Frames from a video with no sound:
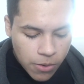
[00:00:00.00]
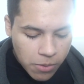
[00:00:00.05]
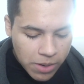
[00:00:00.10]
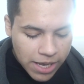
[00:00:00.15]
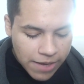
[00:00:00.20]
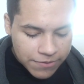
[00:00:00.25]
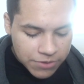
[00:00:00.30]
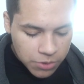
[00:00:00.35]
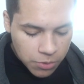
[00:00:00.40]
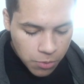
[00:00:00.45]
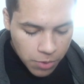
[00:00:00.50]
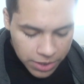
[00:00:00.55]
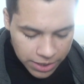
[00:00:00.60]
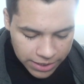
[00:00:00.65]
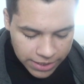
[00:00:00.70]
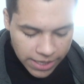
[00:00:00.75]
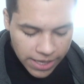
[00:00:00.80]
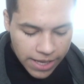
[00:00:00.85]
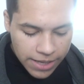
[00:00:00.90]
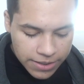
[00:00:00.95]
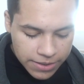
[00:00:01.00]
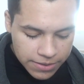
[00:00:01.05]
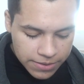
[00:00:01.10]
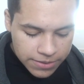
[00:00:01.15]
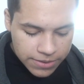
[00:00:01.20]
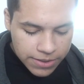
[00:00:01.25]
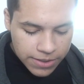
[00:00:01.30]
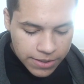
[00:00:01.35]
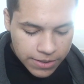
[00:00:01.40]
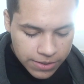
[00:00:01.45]
We have 20
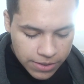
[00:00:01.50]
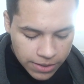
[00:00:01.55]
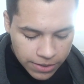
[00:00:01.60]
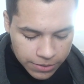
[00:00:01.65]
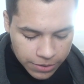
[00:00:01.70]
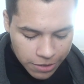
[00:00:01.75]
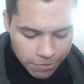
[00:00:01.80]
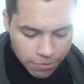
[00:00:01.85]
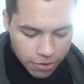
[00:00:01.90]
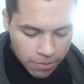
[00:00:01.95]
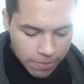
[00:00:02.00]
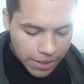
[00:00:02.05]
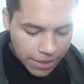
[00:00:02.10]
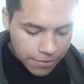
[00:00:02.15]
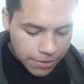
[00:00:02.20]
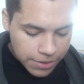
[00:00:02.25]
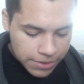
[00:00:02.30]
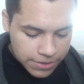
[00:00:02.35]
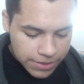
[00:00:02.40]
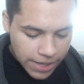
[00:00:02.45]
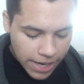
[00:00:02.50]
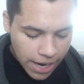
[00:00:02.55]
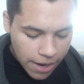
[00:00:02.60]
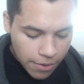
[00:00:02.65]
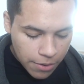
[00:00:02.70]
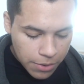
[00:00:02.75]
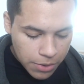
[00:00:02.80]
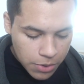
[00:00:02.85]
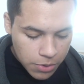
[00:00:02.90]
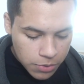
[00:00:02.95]
cannons, elite barbarians,
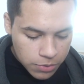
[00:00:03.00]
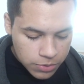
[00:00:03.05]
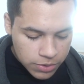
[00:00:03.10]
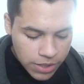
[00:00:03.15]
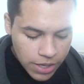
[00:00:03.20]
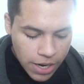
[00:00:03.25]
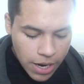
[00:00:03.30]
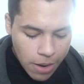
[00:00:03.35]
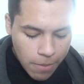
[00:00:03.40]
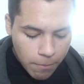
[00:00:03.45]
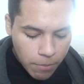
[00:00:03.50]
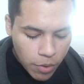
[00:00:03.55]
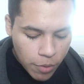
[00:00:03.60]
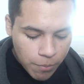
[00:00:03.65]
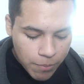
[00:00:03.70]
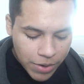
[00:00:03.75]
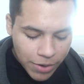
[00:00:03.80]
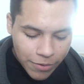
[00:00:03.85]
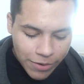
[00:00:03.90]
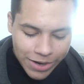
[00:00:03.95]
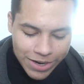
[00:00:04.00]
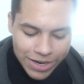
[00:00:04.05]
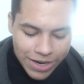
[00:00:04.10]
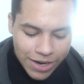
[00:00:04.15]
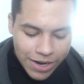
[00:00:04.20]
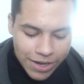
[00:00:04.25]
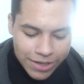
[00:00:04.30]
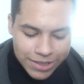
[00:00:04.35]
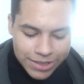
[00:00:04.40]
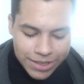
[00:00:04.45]
arrows, barbarian
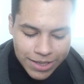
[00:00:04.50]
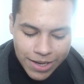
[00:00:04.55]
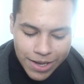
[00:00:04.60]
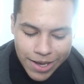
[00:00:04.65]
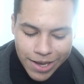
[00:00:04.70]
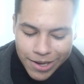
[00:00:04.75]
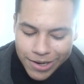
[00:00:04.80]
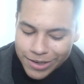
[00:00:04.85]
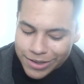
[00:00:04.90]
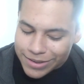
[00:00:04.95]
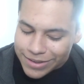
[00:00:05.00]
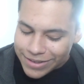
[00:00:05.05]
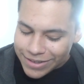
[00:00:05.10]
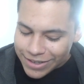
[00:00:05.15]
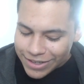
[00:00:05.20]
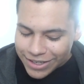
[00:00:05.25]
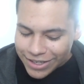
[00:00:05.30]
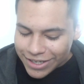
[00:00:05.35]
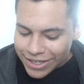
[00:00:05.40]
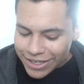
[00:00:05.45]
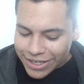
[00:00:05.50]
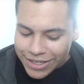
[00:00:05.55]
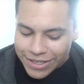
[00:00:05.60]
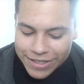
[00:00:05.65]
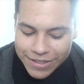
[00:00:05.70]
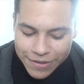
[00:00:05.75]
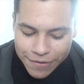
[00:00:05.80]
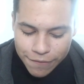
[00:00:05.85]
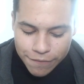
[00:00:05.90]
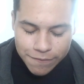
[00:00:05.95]
hut, and uh,
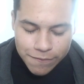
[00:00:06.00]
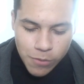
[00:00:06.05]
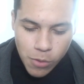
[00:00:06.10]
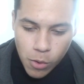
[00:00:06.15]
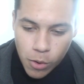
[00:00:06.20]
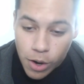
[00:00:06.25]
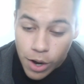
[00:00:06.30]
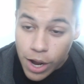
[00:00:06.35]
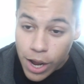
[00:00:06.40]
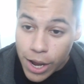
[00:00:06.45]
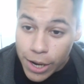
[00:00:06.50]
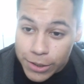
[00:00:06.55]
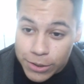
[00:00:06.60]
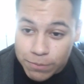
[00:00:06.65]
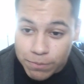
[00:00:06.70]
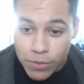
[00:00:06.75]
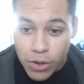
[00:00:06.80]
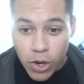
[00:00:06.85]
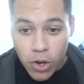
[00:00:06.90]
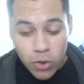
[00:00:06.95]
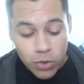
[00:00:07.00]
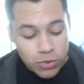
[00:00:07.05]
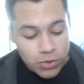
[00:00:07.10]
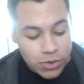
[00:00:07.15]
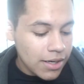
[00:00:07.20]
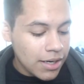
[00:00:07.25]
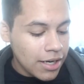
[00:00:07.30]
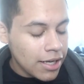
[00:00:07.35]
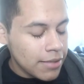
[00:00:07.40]
four expos.